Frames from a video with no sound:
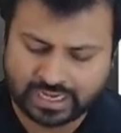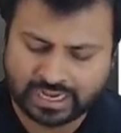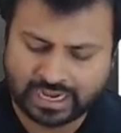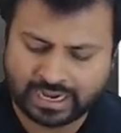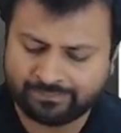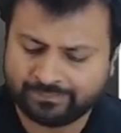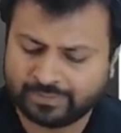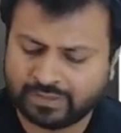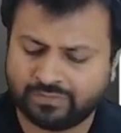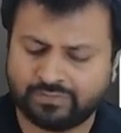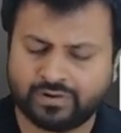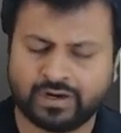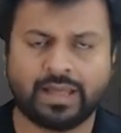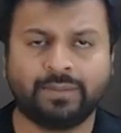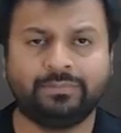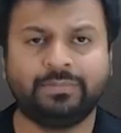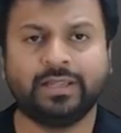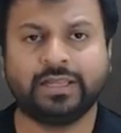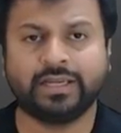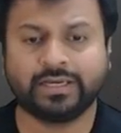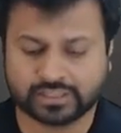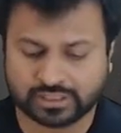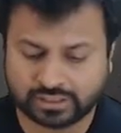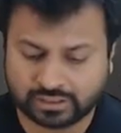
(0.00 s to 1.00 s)
The word
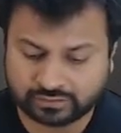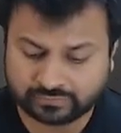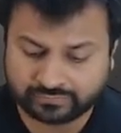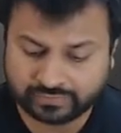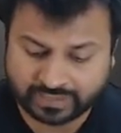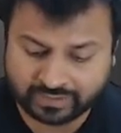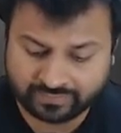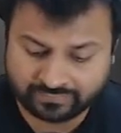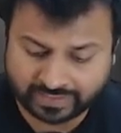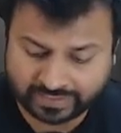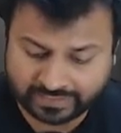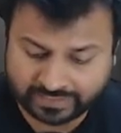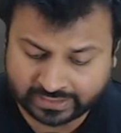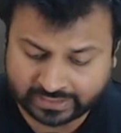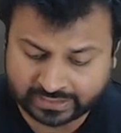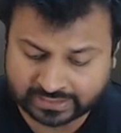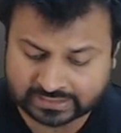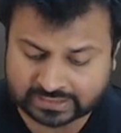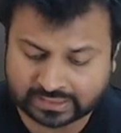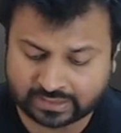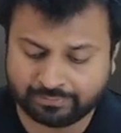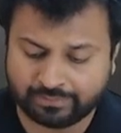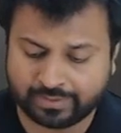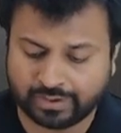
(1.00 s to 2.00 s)
application is very wider
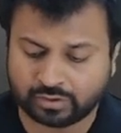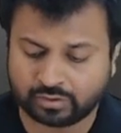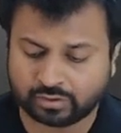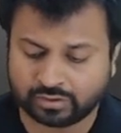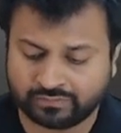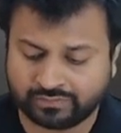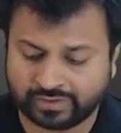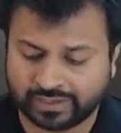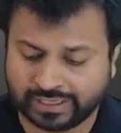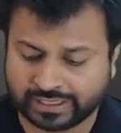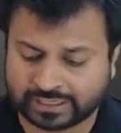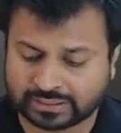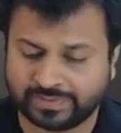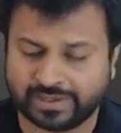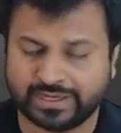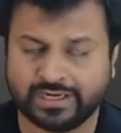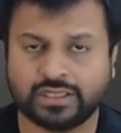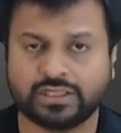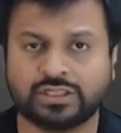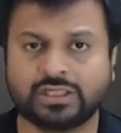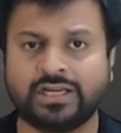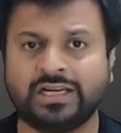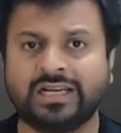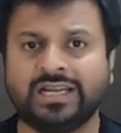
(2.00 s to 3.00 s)
as compared to the word
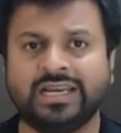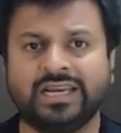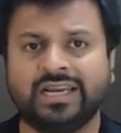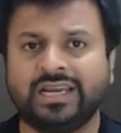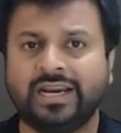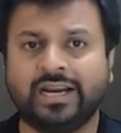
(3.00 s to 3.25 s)
expenditure.